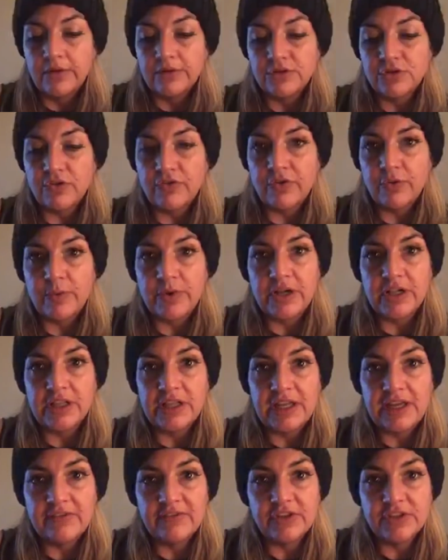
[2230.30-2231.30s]
So if we want to
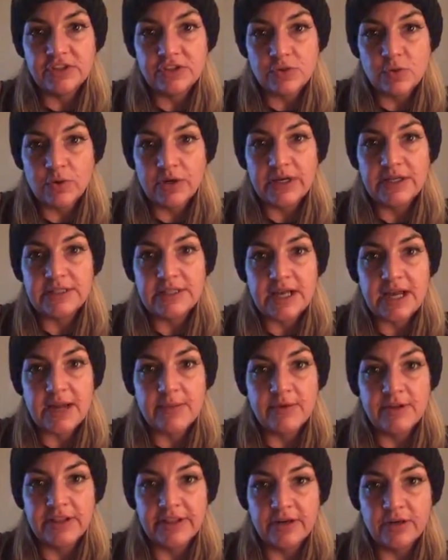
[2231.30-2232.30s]
leave the story time
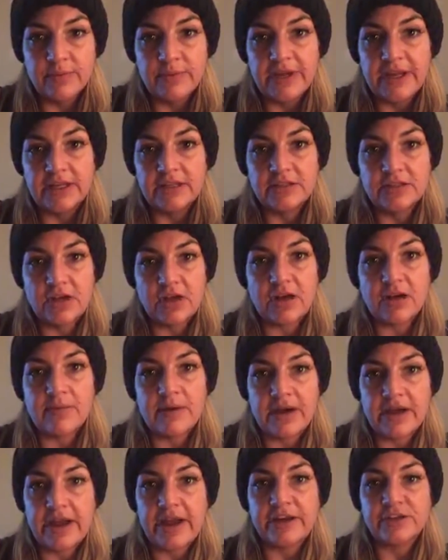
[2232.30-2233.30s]
a little bit and talk
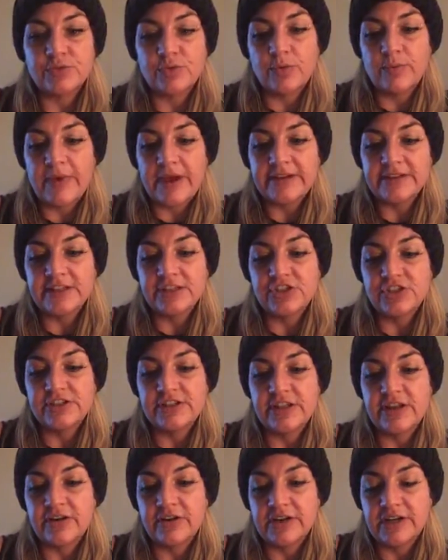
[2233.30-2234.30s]
about actual messages
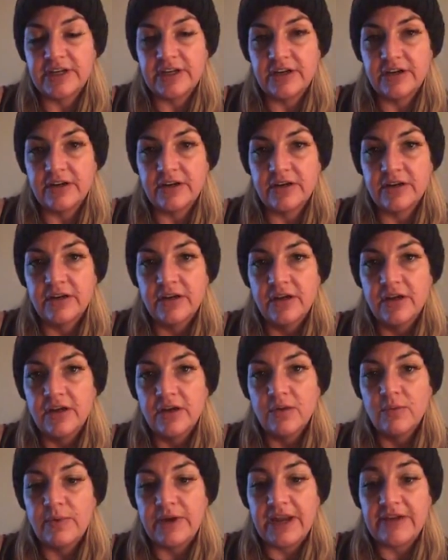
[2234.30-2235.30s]
that are here,
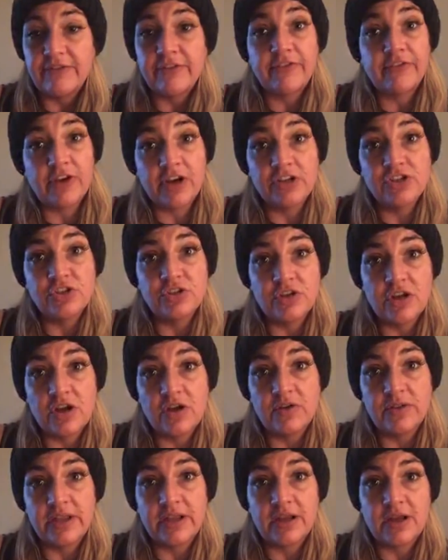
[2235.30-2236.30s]
we have a friend you
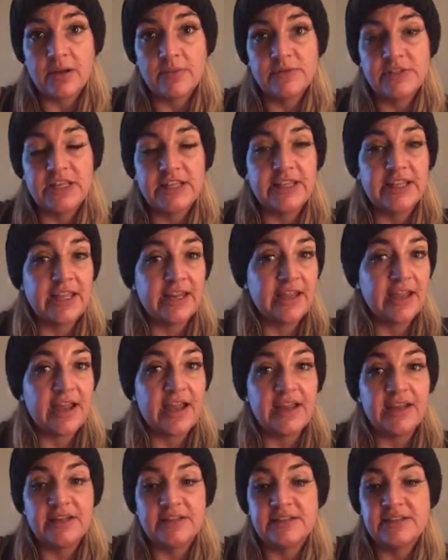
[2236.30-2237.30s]
know that comes in that
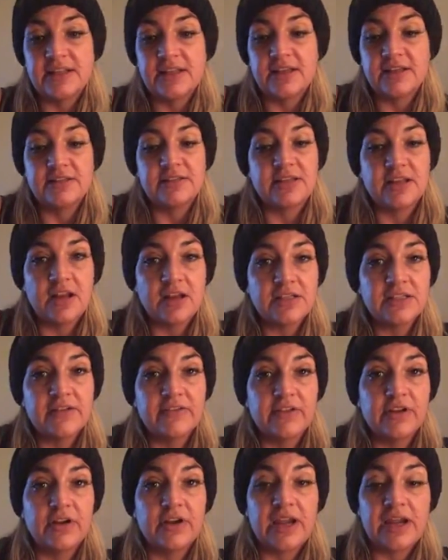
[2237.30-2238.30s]
is seductive.
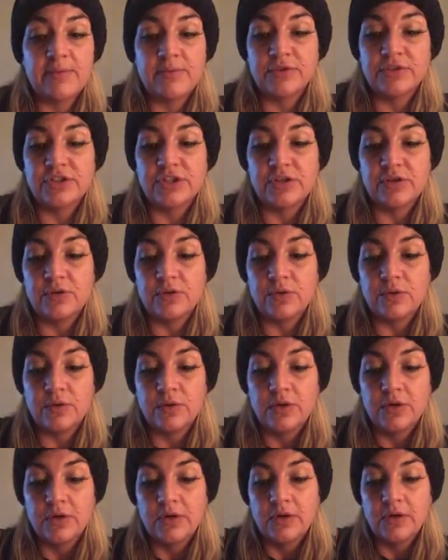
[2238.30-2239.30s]
They're able to,
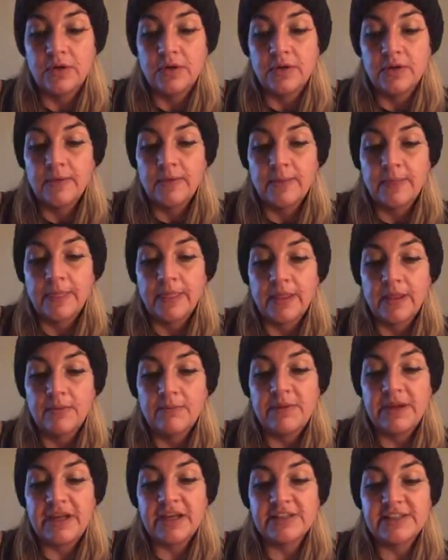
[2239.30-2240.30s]

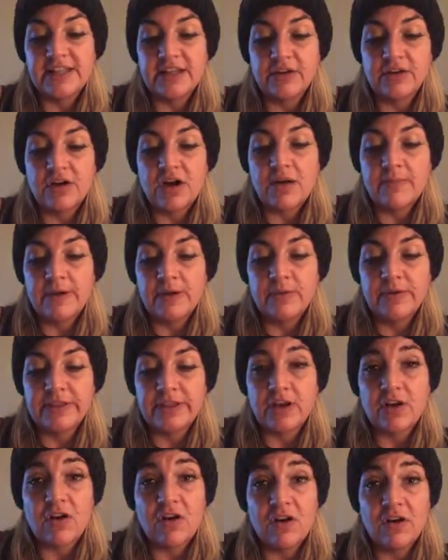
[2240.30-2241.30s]
because they're coming with an
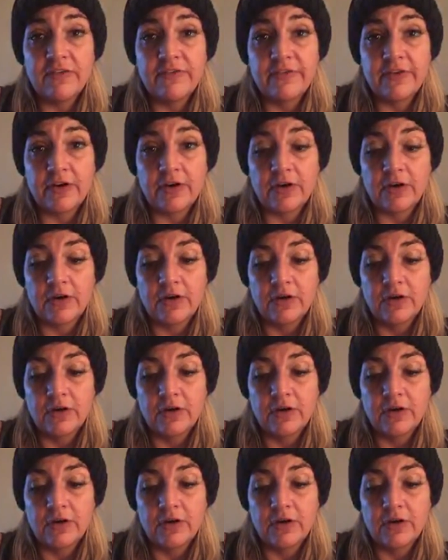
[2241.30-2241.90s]
offer.